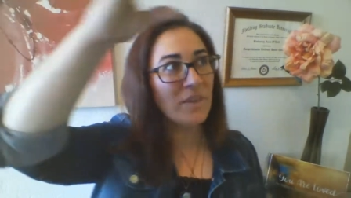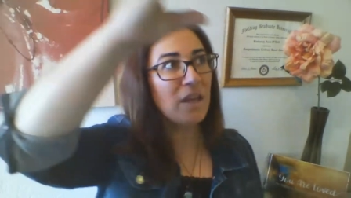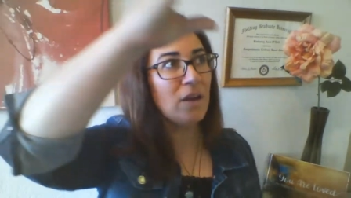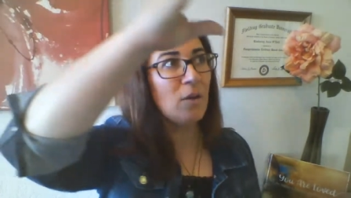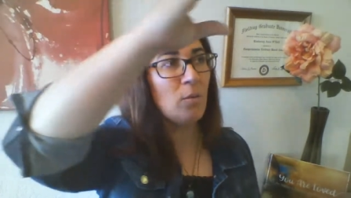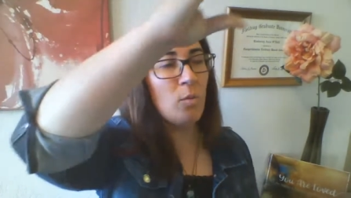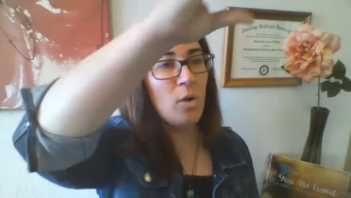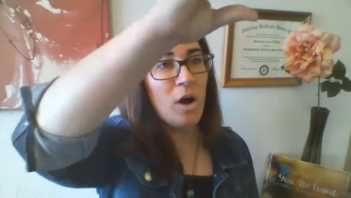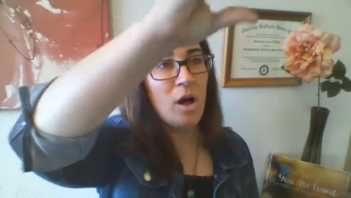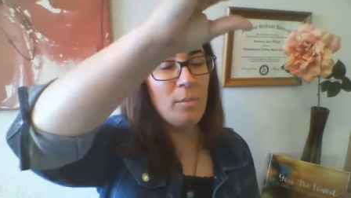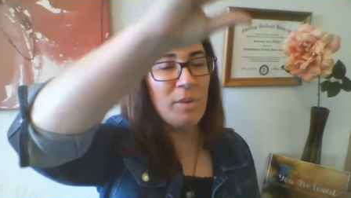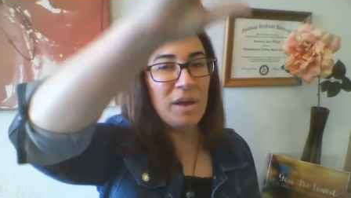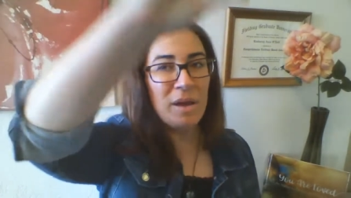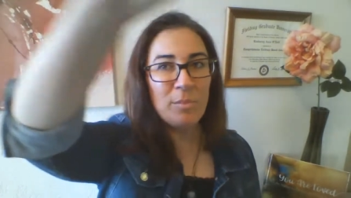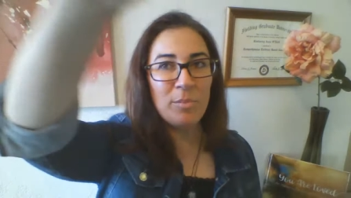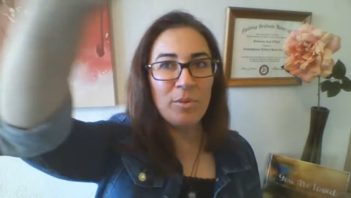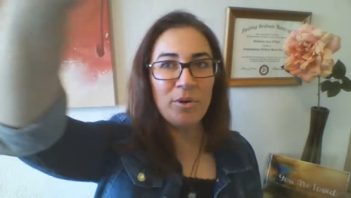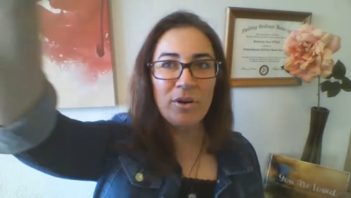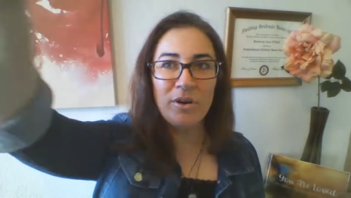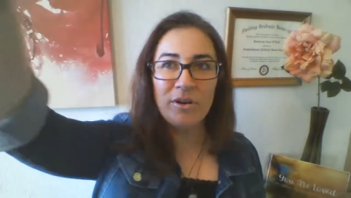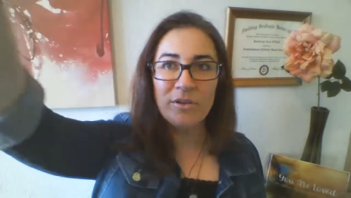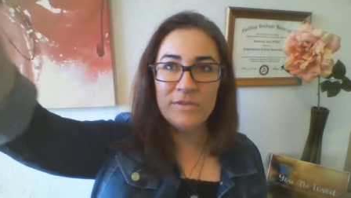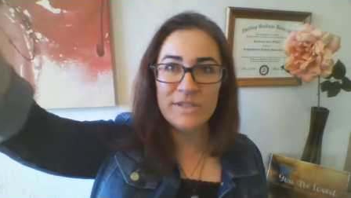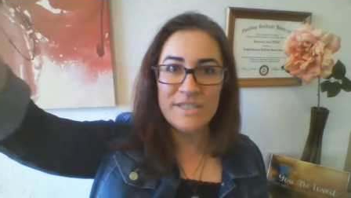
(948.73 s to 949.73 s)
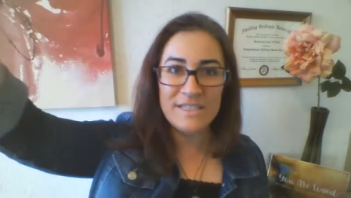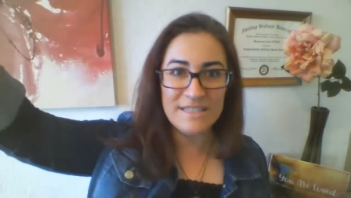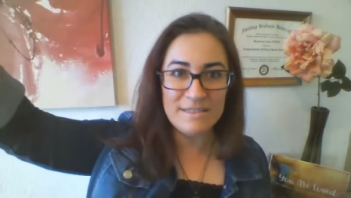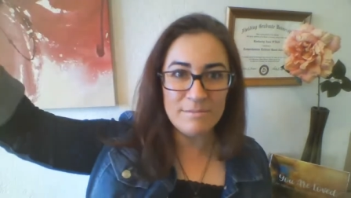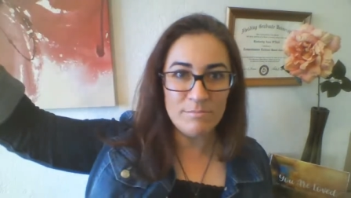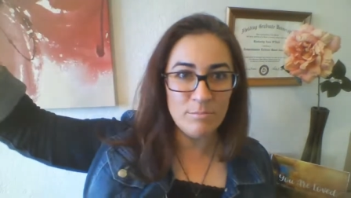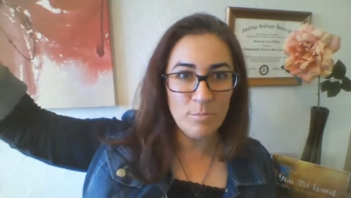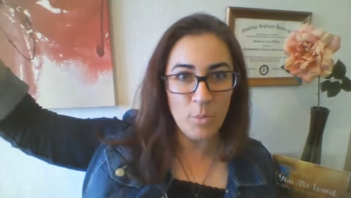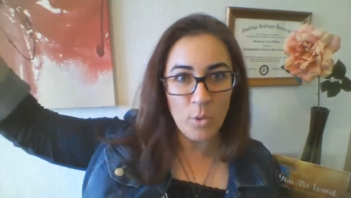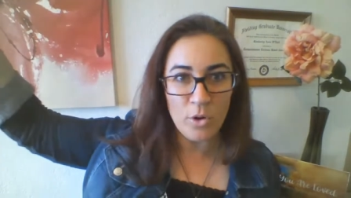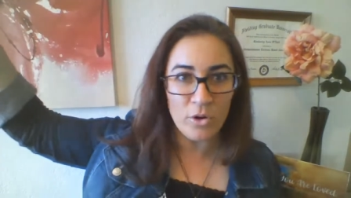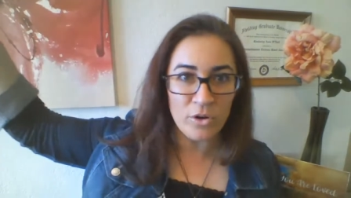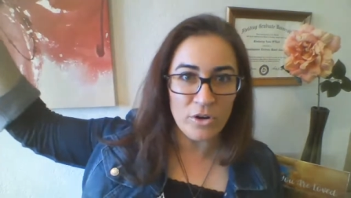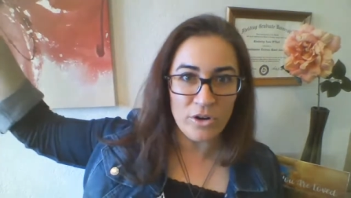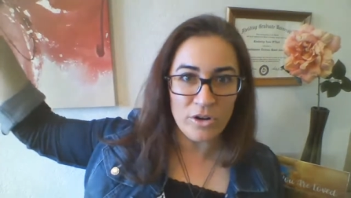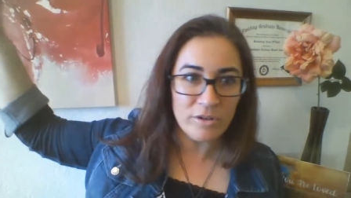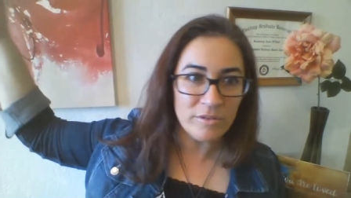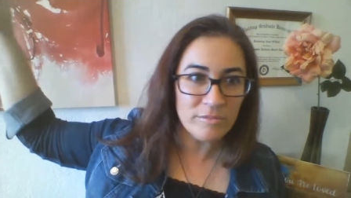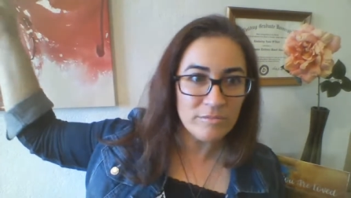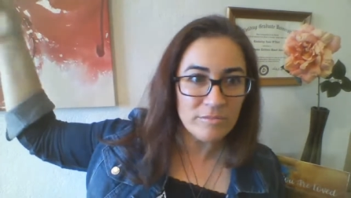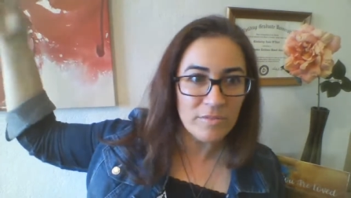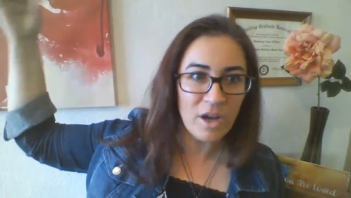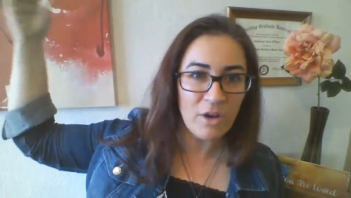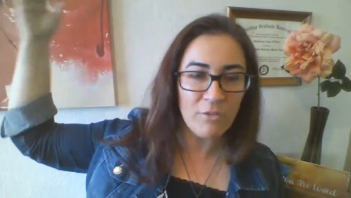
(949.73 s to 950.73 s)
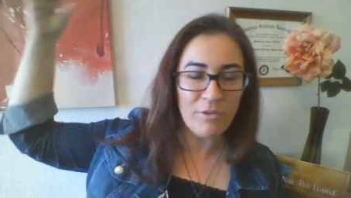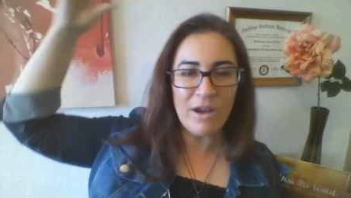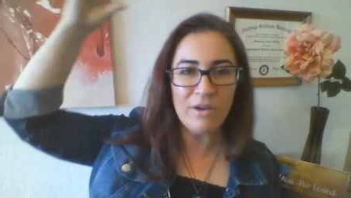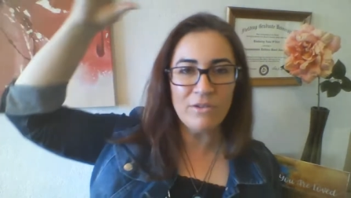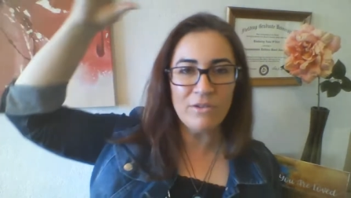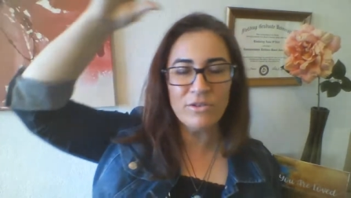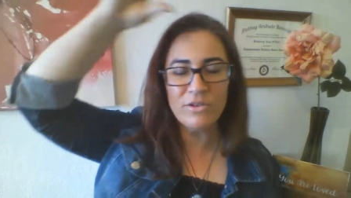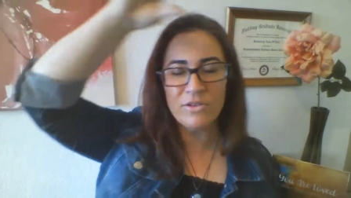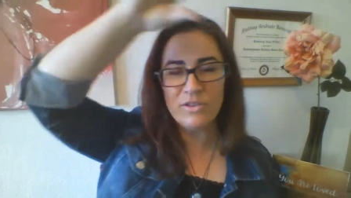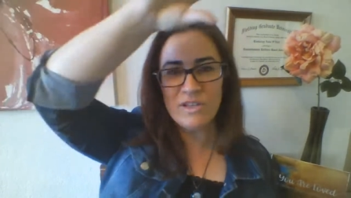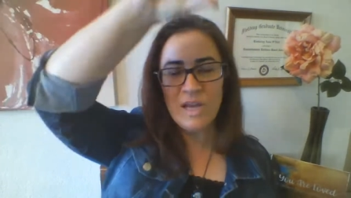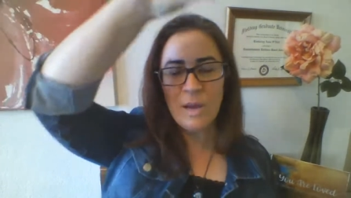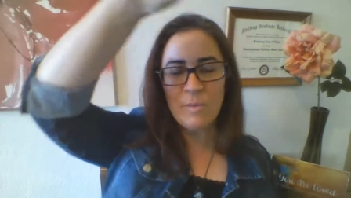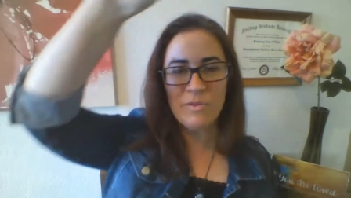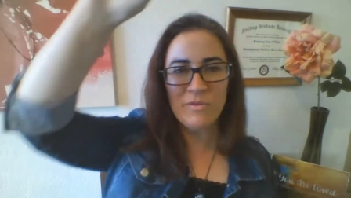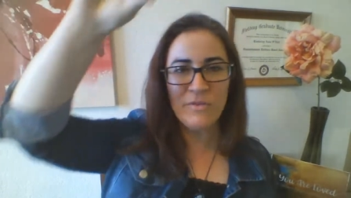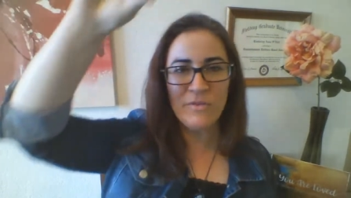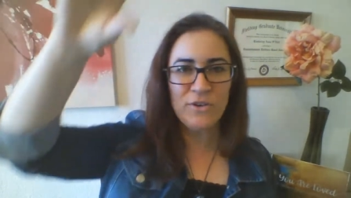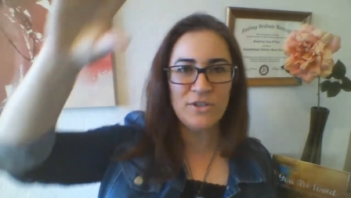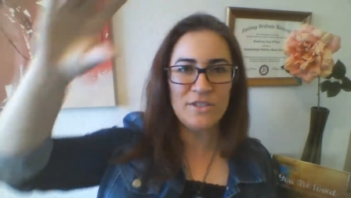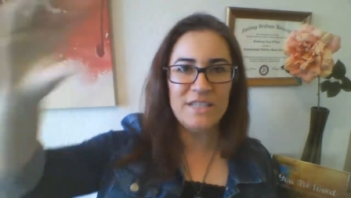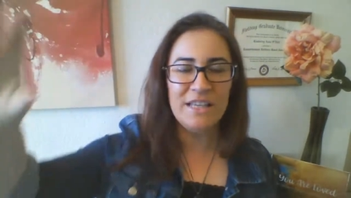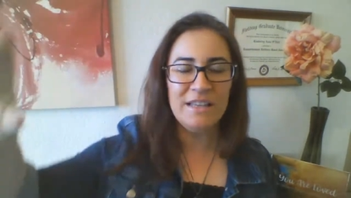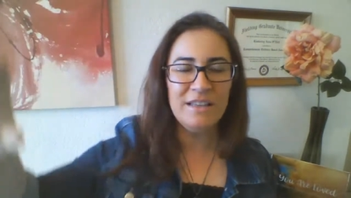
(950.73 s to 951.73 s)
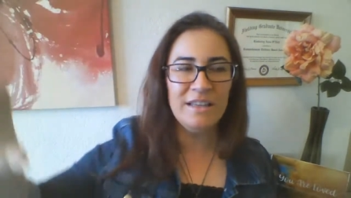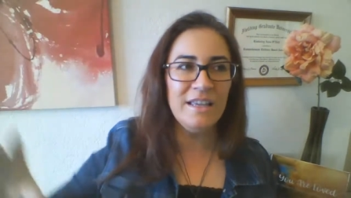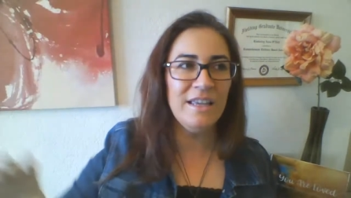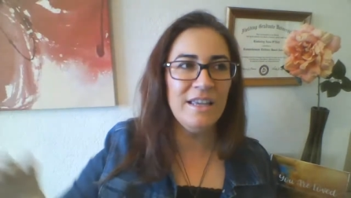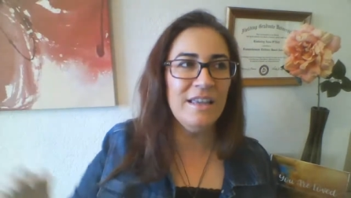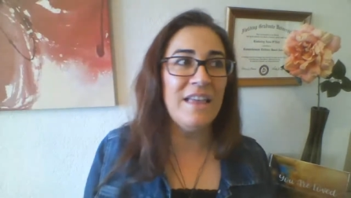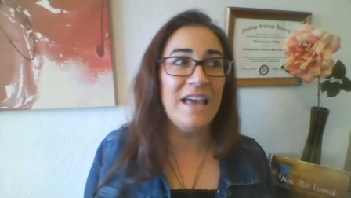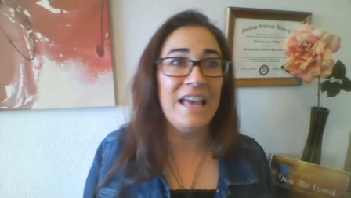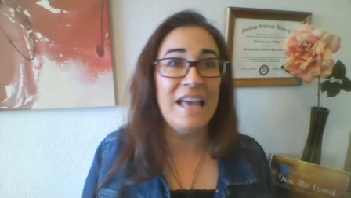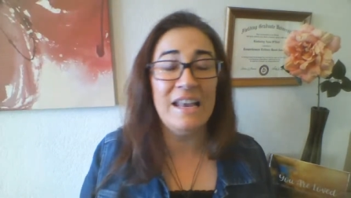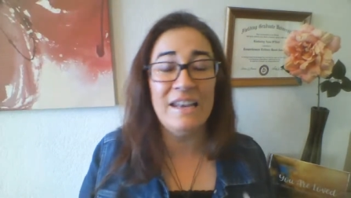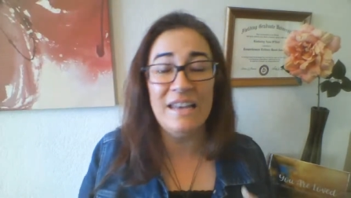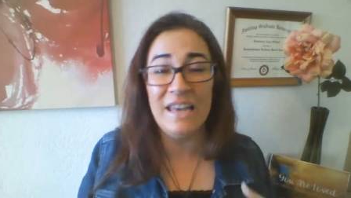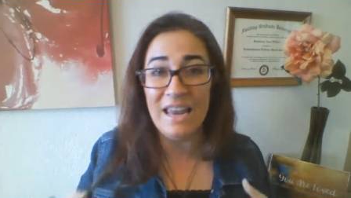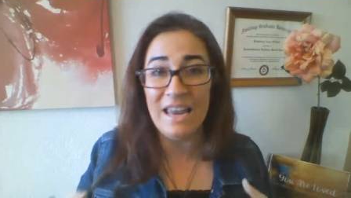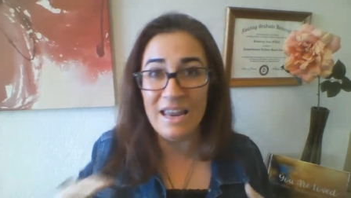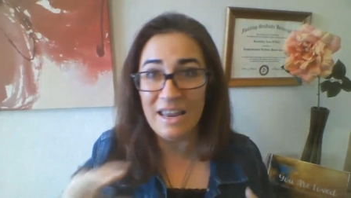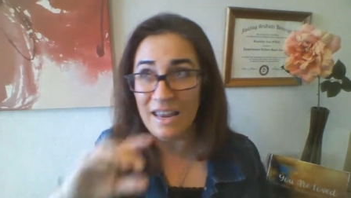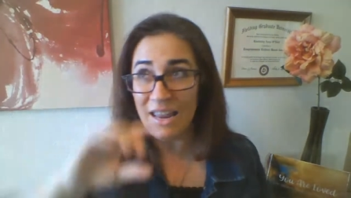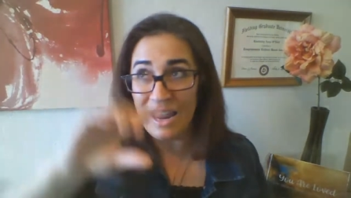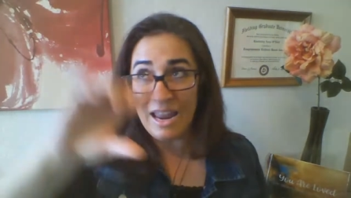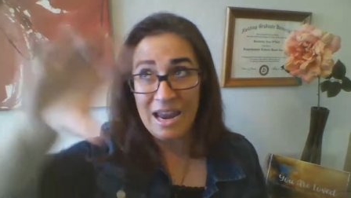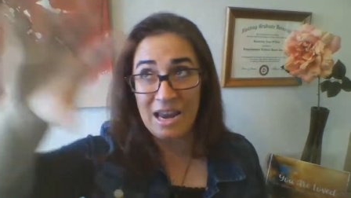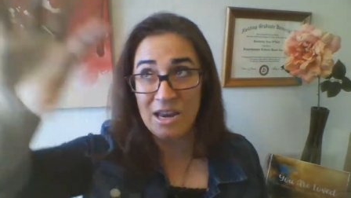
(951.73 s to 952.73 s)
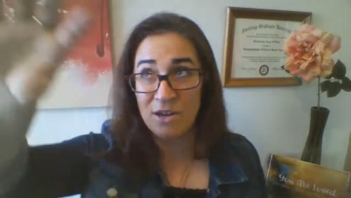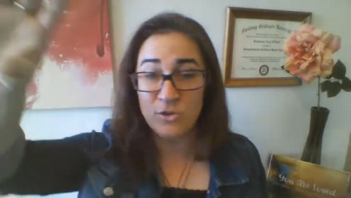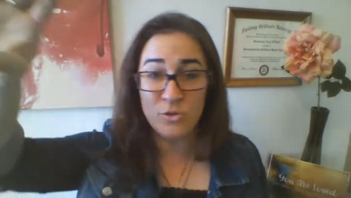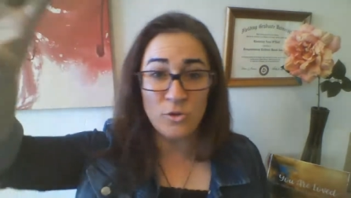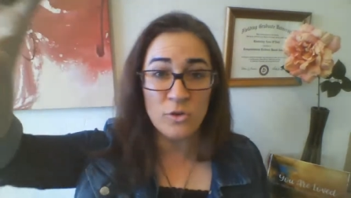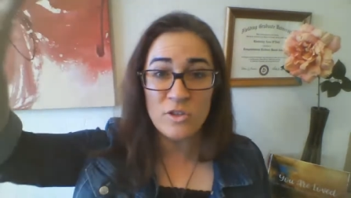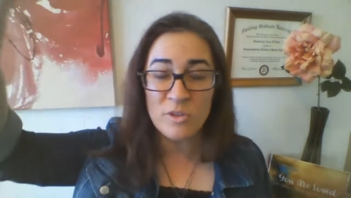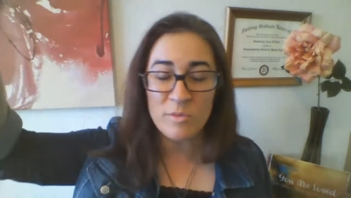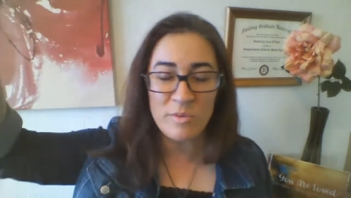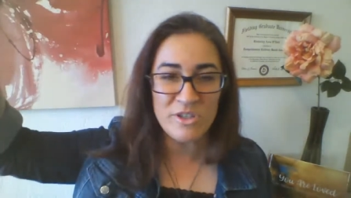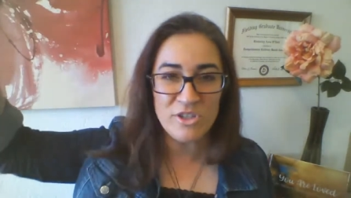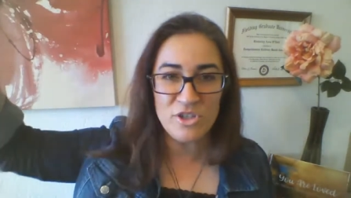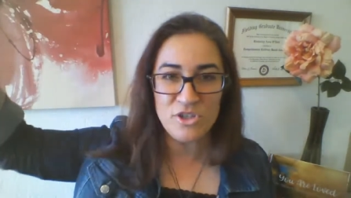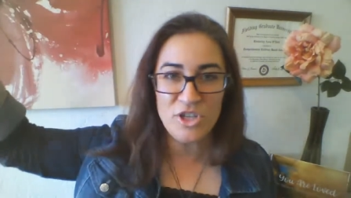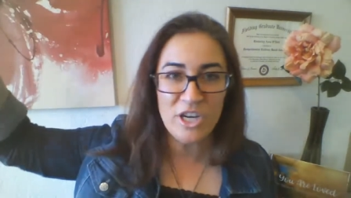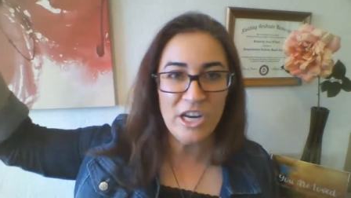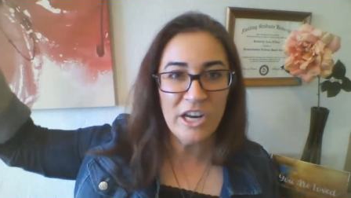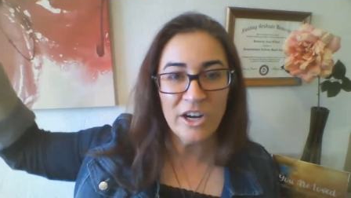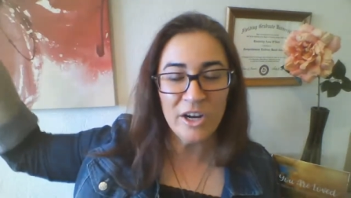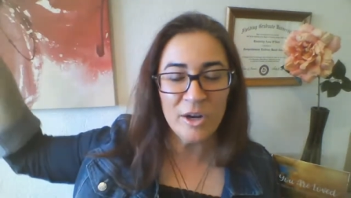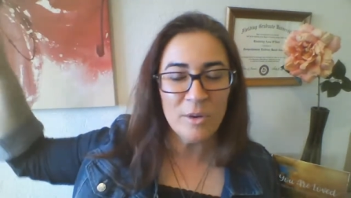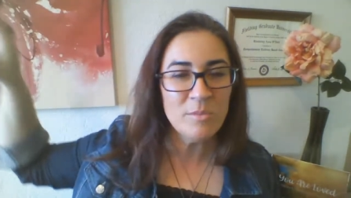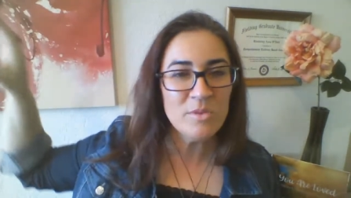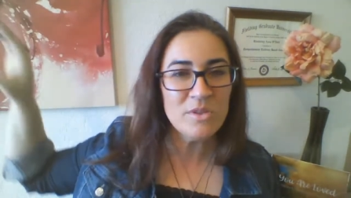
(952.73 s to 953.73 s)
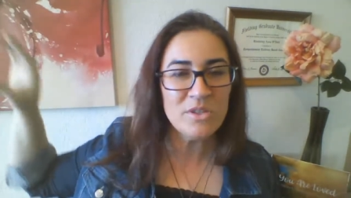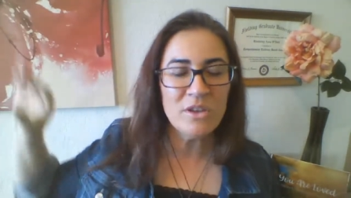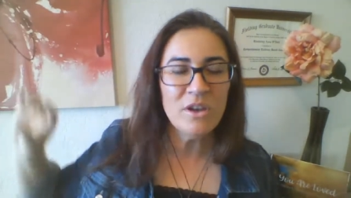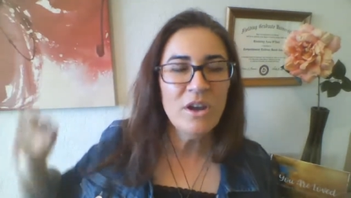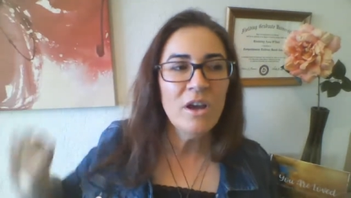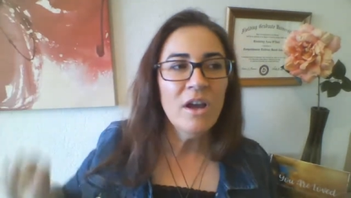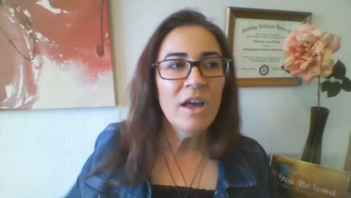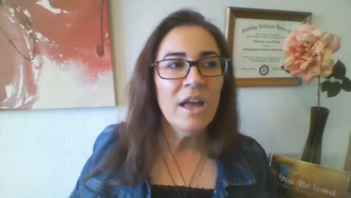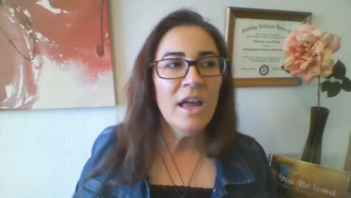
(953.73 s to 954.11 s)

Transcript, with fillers: a wallpaper border around the top of her ceiling that had angels, a bunch of cherubs.